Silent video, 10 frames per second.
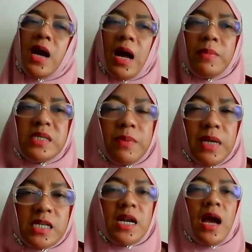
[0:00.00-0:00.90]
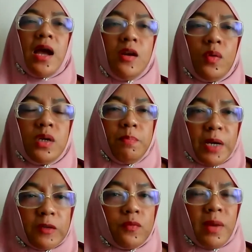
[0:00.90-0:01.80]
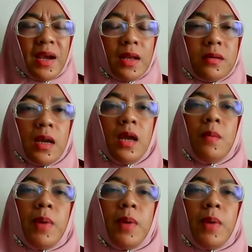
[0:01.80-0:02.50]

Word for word: I'm as Malaysian, I know the best for my country.